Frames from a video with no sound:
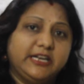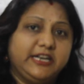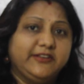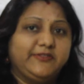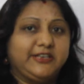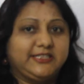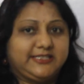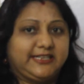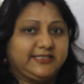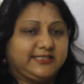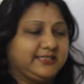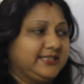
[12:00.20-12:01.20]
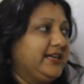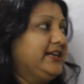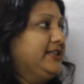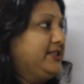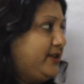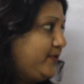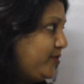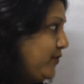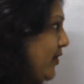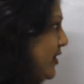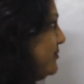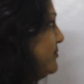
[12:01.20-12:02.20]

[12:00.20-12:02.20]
living cells? The form